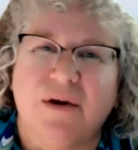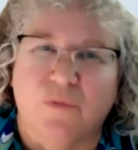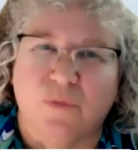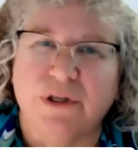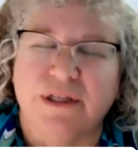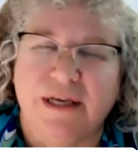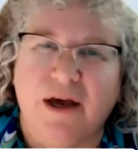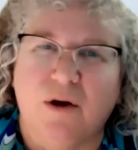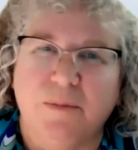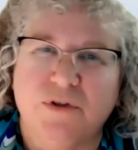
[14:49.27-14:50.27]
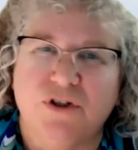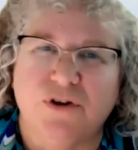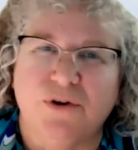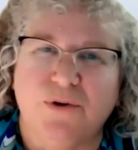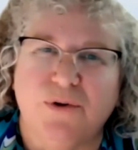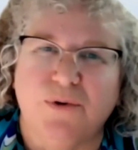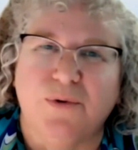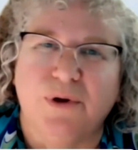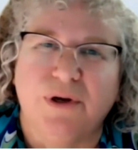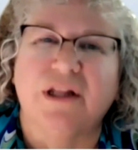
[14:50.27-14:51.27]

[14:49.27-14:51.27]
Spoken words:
really help to